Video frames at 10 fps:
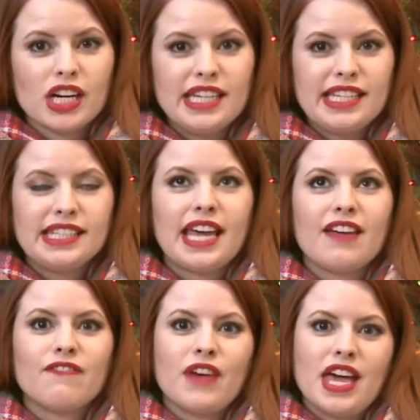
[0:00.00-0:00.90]
is a
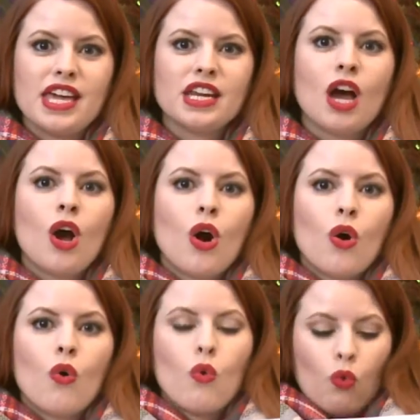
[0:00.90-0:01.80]
fun,
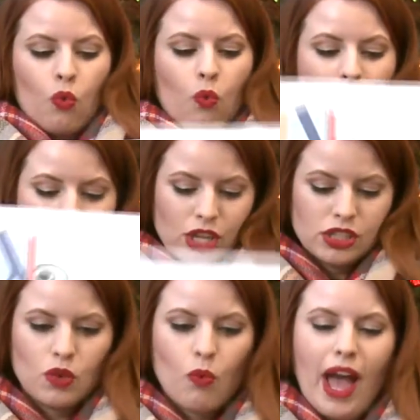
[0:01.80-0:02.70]
wild
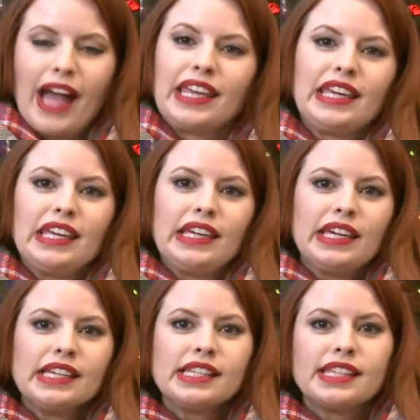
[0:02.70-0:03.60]
and
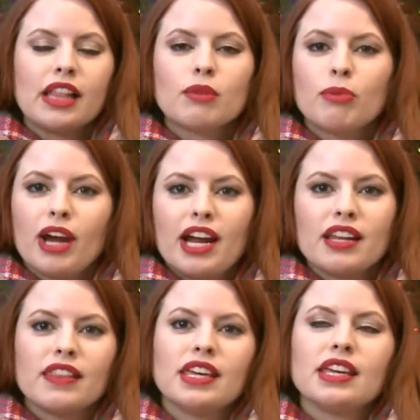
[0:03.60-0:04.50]
wacky, celebrate
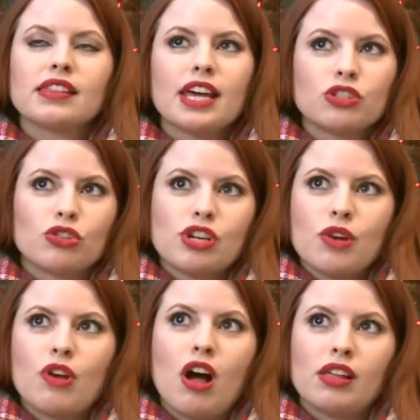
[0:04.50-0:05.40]
the lesser
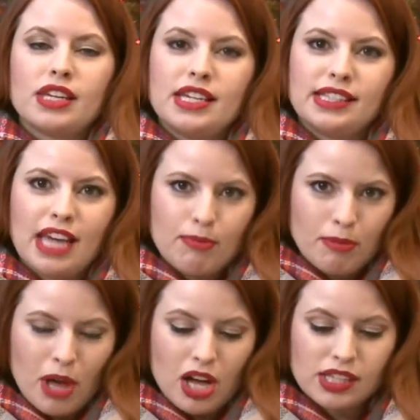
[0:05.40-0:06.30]
known holidays type of
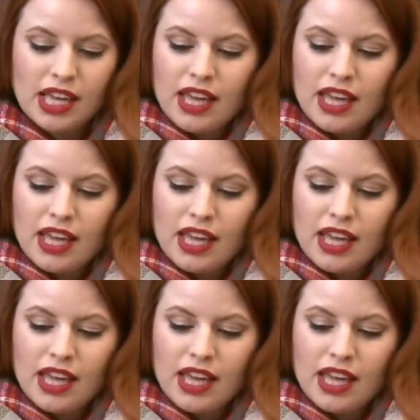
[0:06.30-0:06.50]
box.